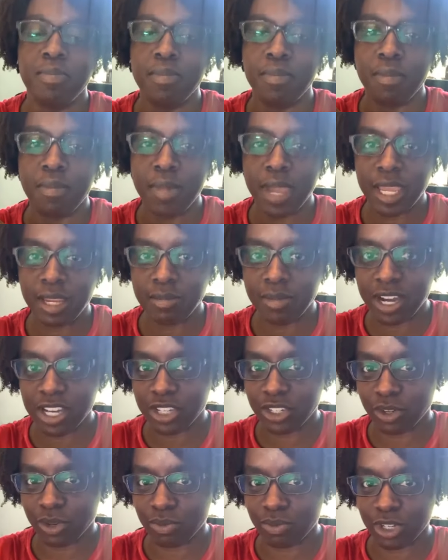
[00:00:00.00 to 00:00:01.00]
made
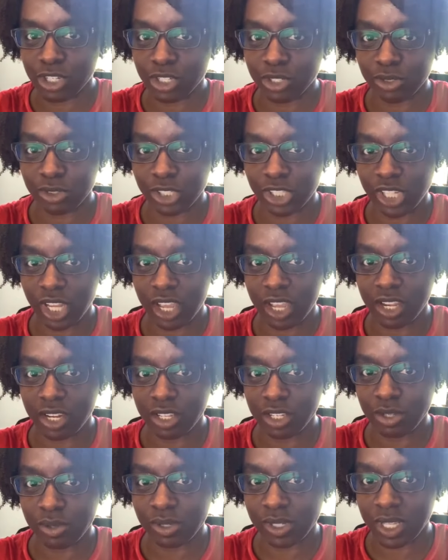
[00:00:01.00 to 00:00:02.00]
my original shade
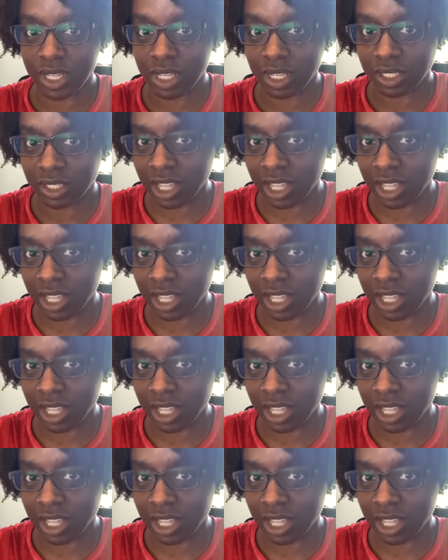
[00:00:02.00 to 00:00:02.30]
using